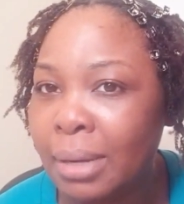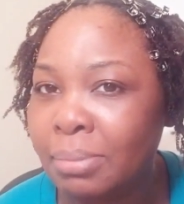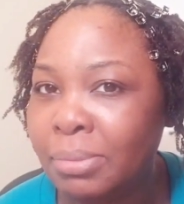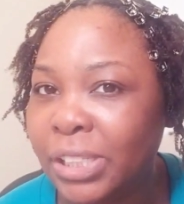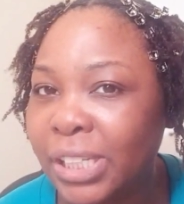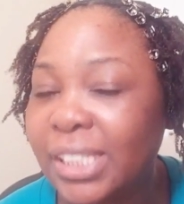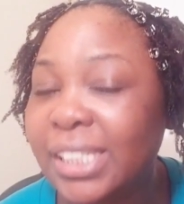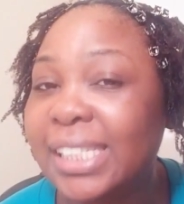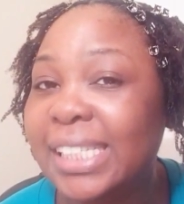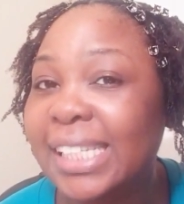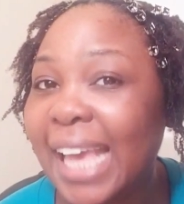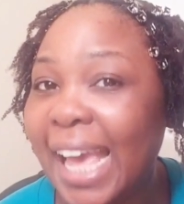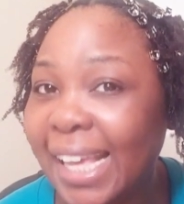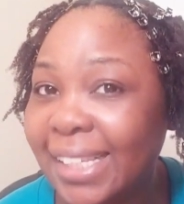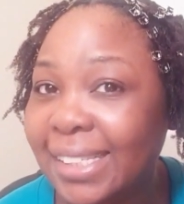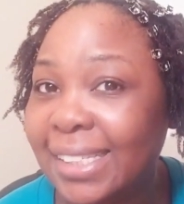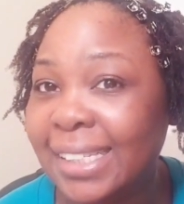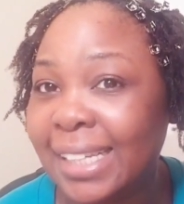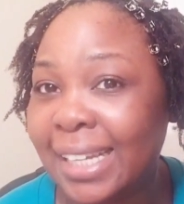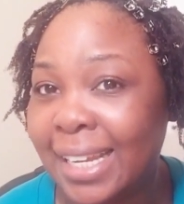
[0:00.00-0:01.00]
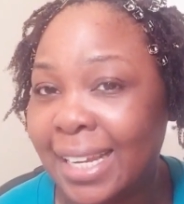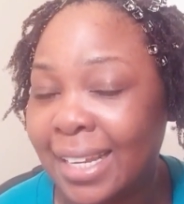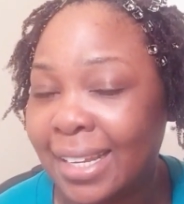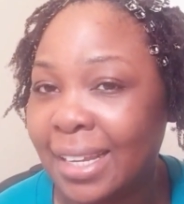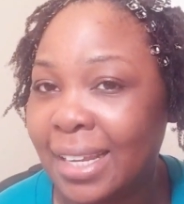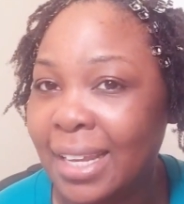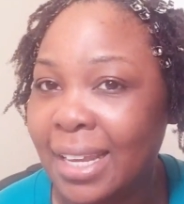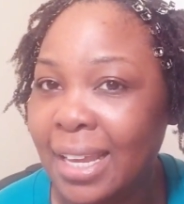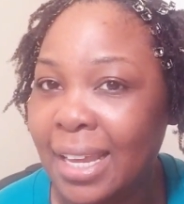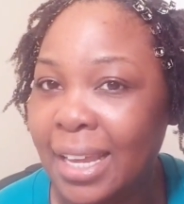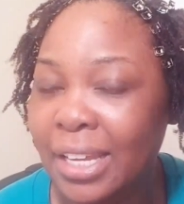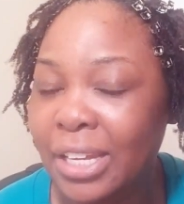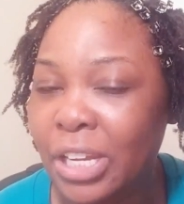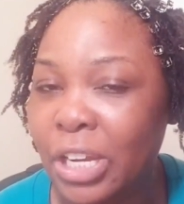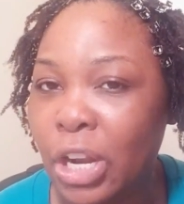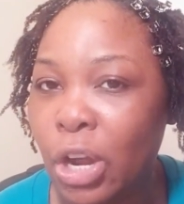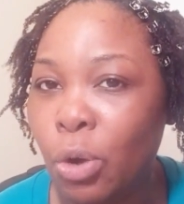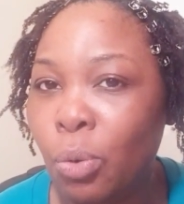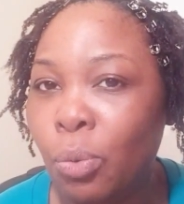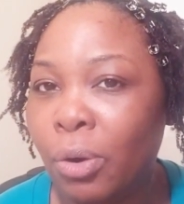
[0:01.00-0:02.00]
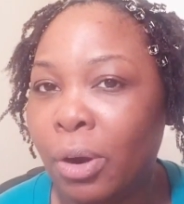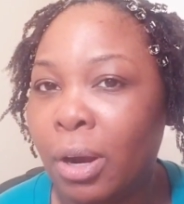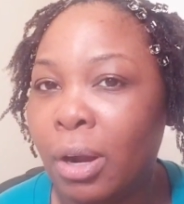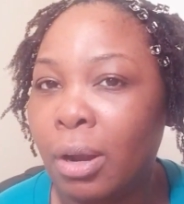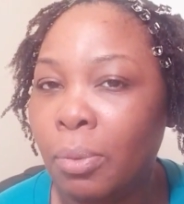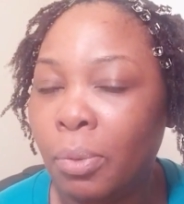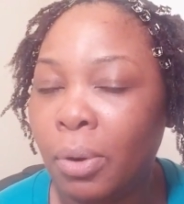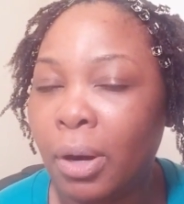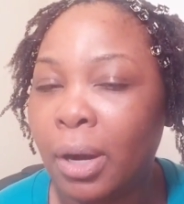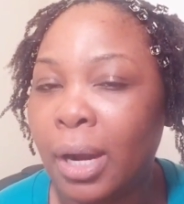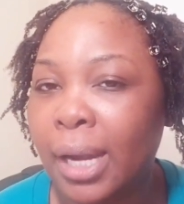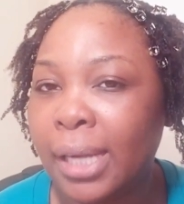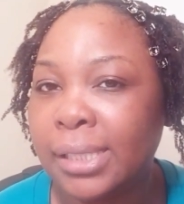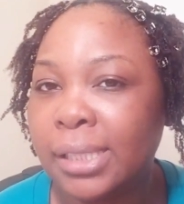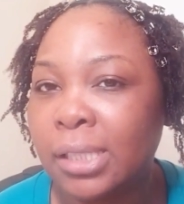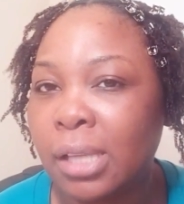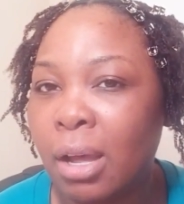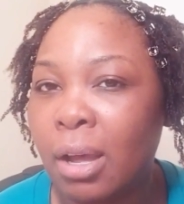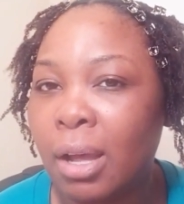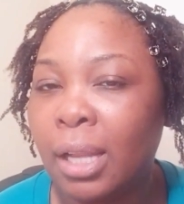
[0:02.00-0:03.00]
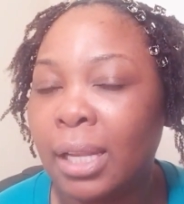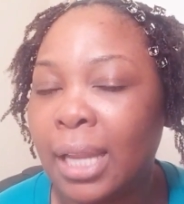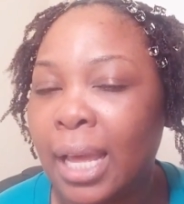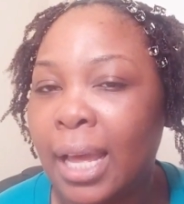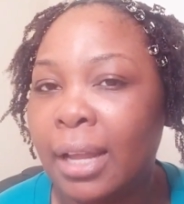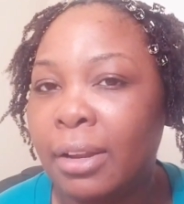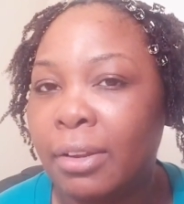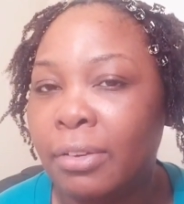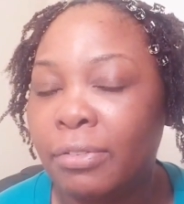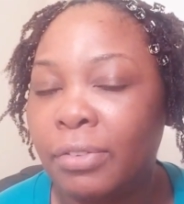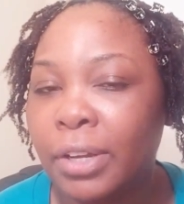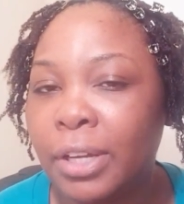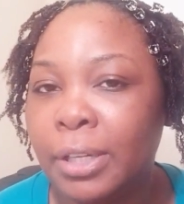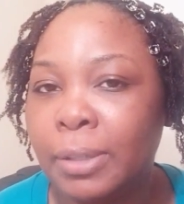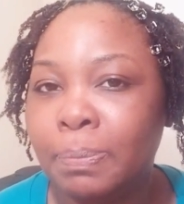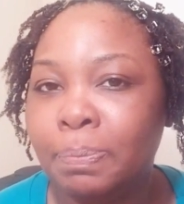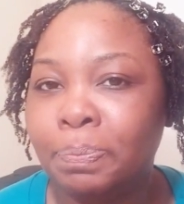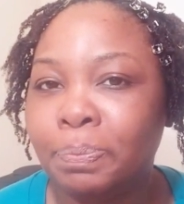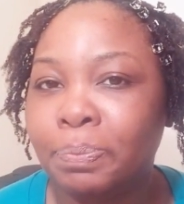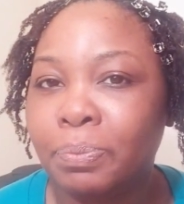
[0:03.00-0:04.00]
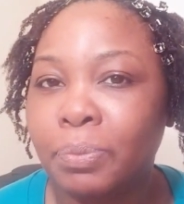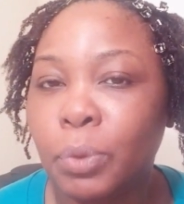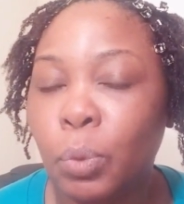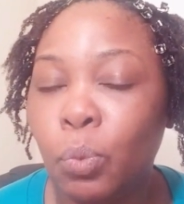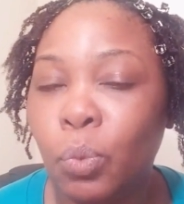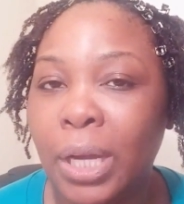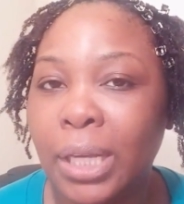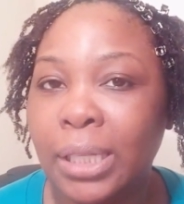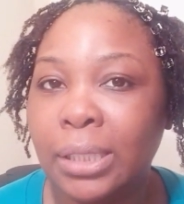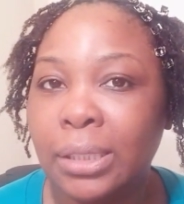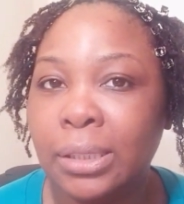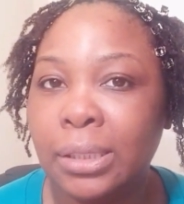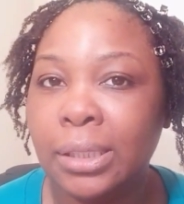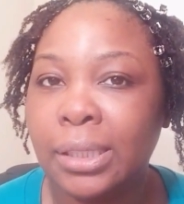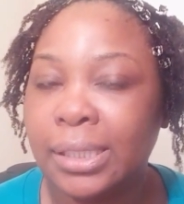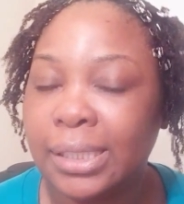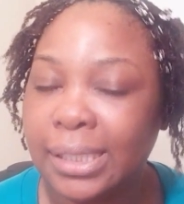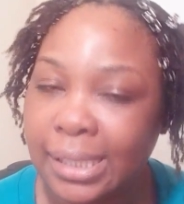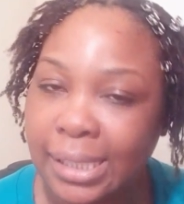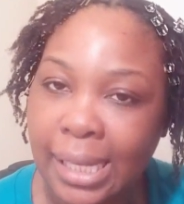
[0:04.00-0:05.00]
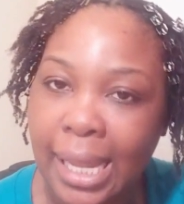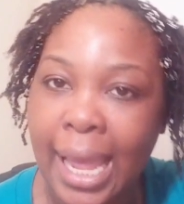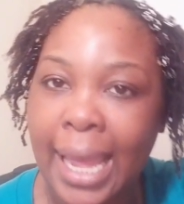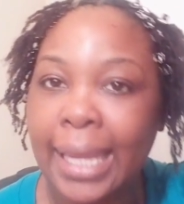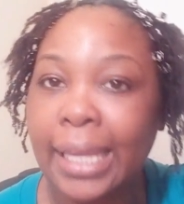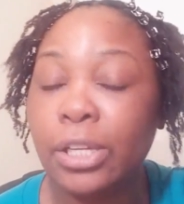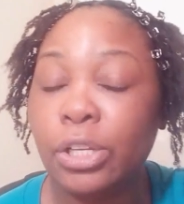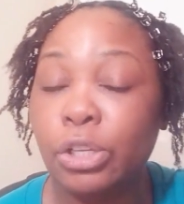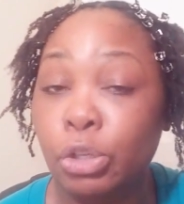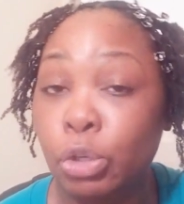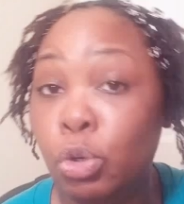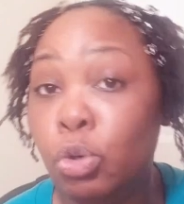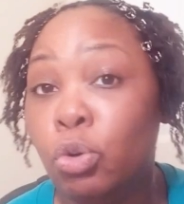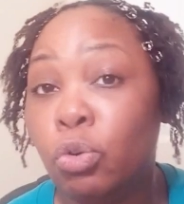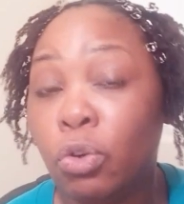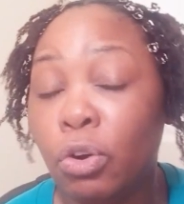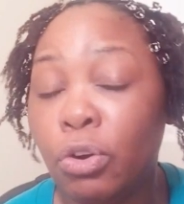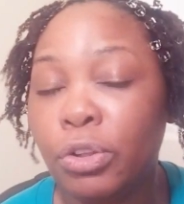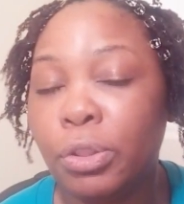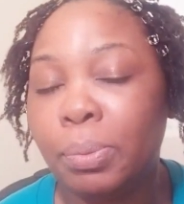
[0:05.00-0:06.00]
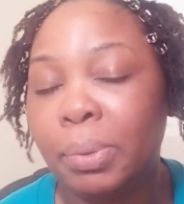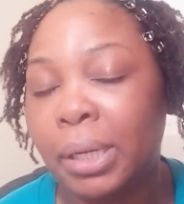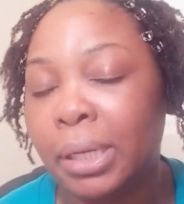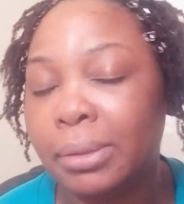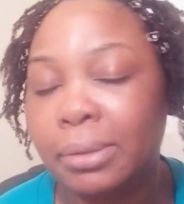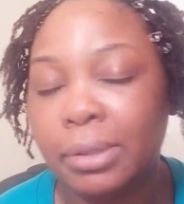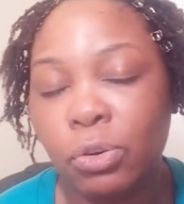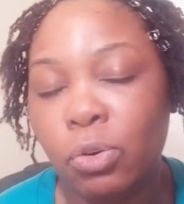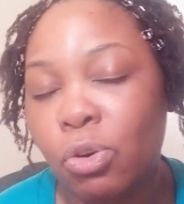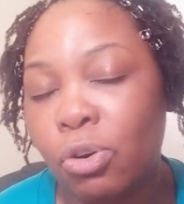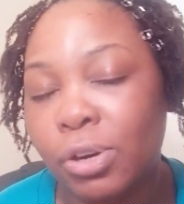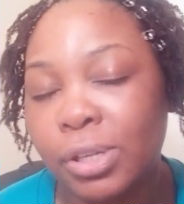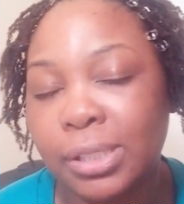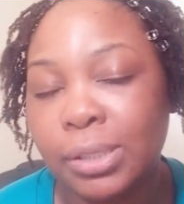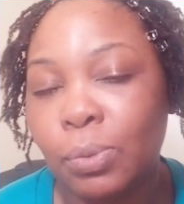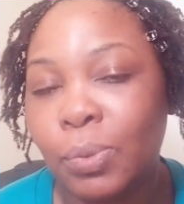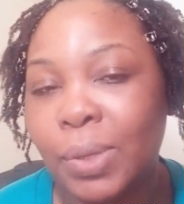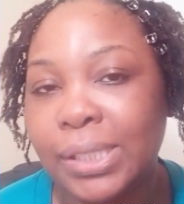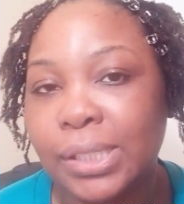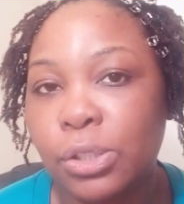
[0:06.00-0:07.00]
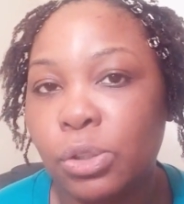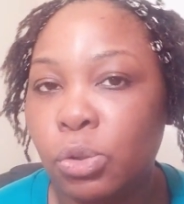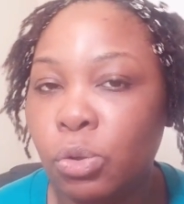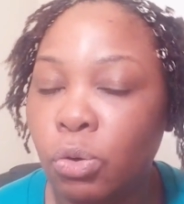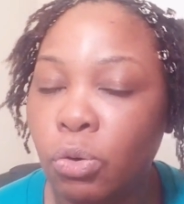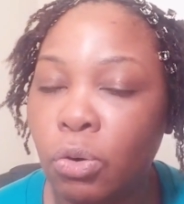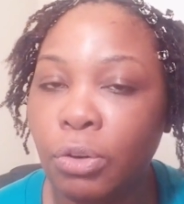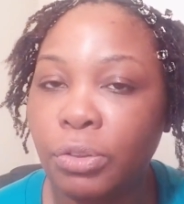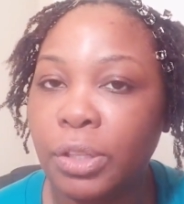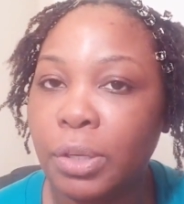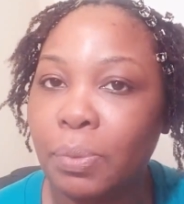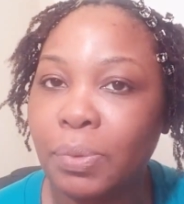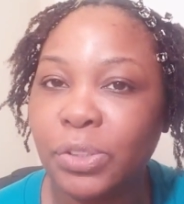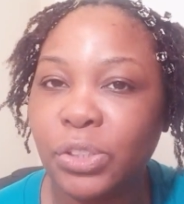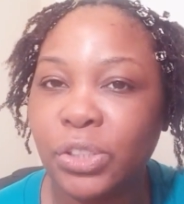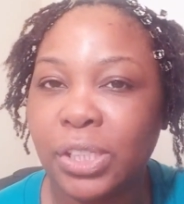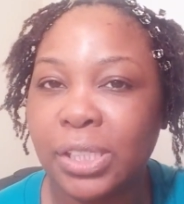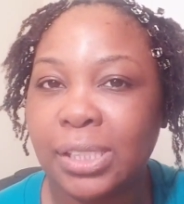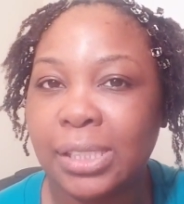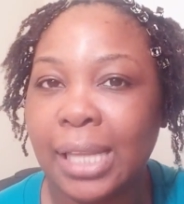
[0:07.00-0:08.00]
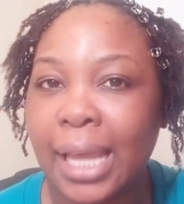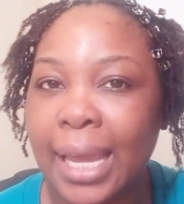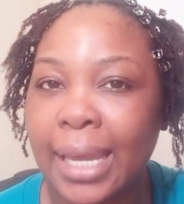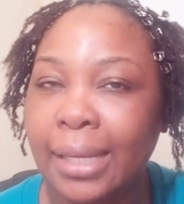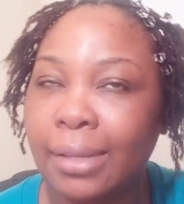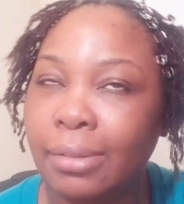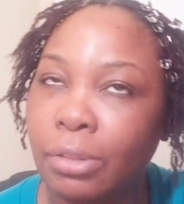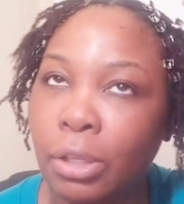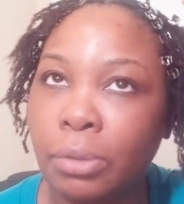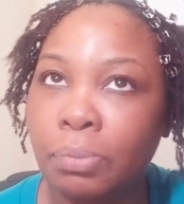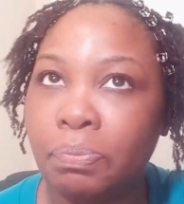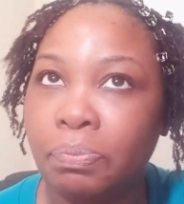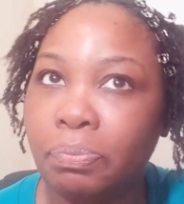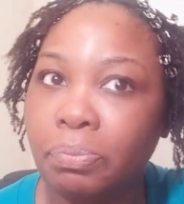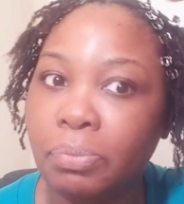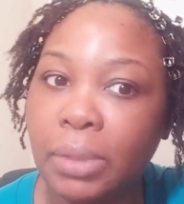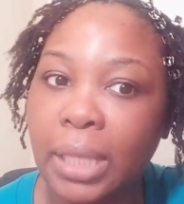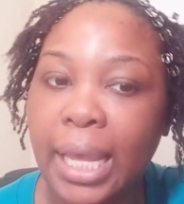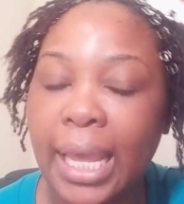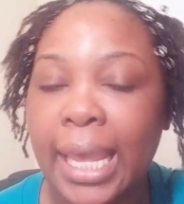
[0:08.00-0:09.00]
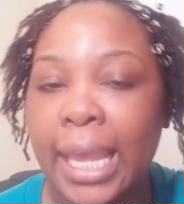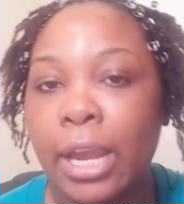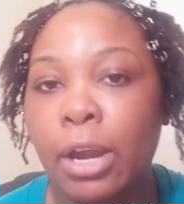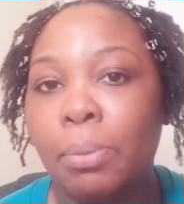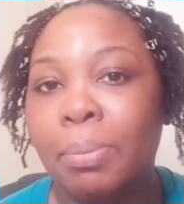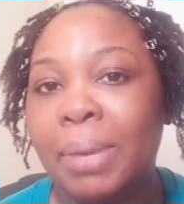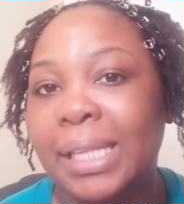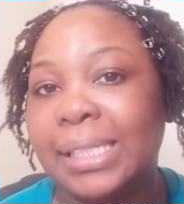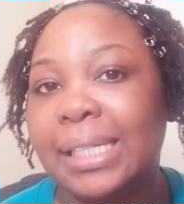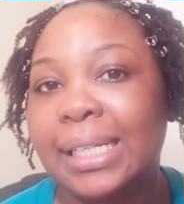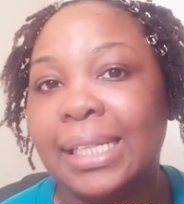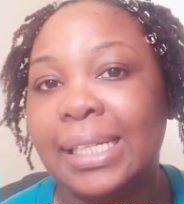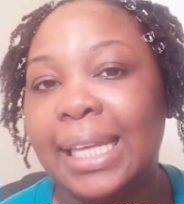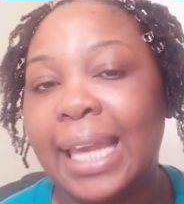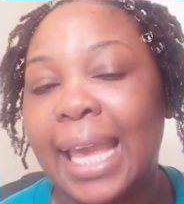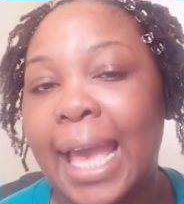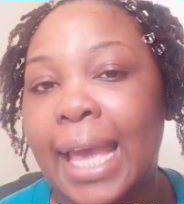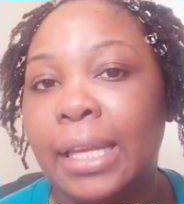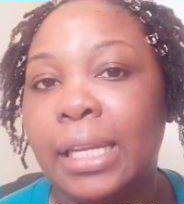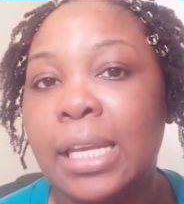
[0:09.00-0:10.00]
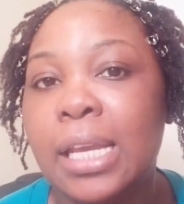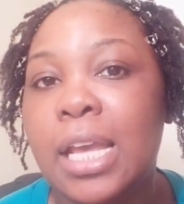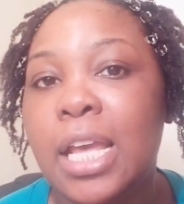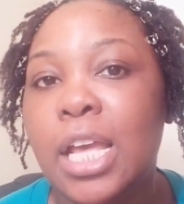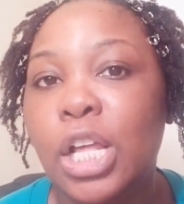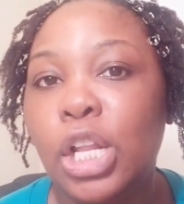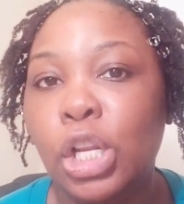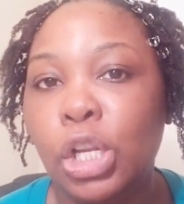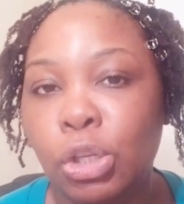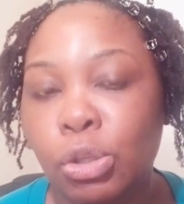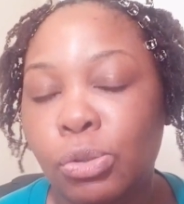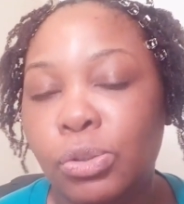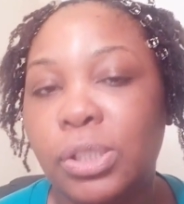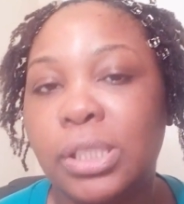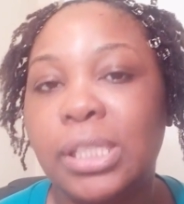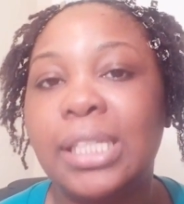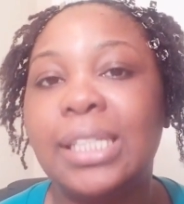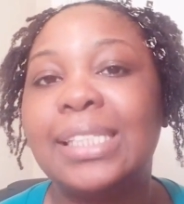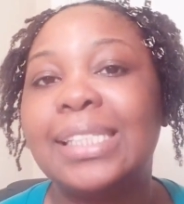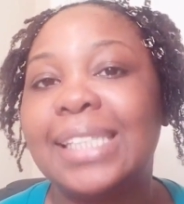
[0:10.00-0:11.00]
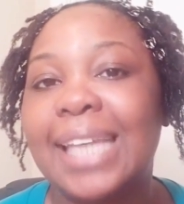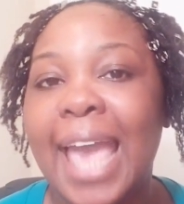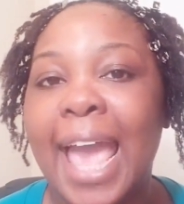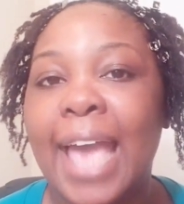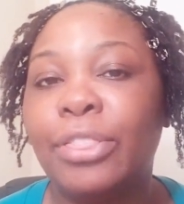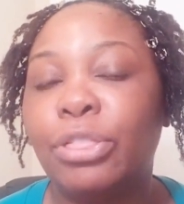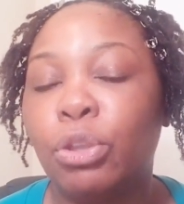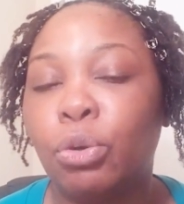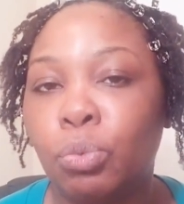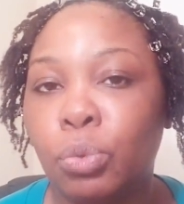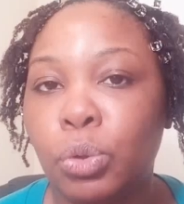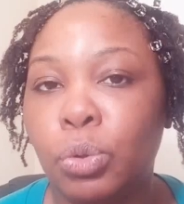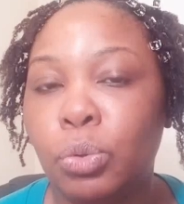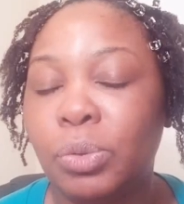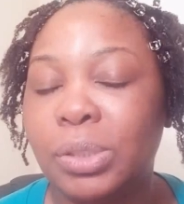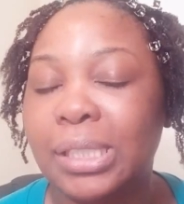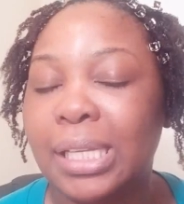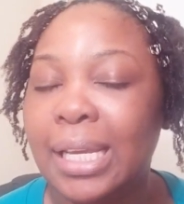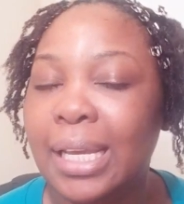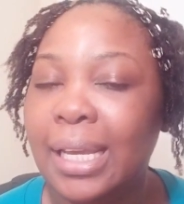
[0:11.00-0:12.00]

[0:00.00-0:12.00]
just testing, where I saw a lot of what looked like new growth, but of course it wasn't new growth. It was just like the hair basically had loosened at the root.